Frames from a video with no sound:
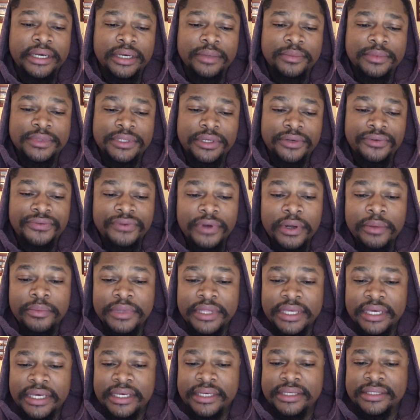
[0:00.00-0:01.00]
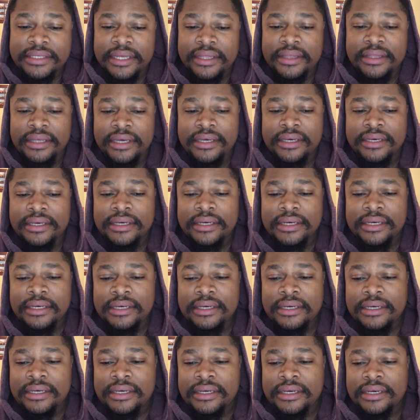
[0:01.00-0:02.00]
So from these, I think
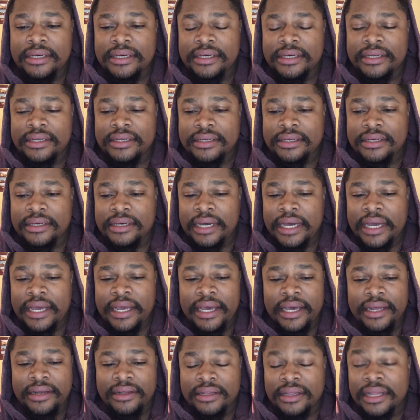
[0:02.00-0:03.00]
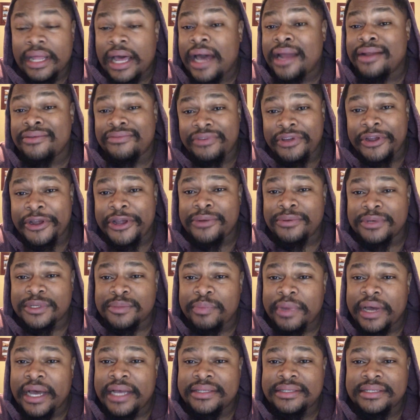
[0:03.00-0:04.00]
I had a lot of varied
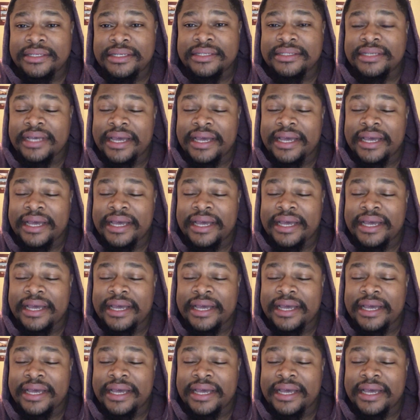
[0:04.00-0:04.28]
responses.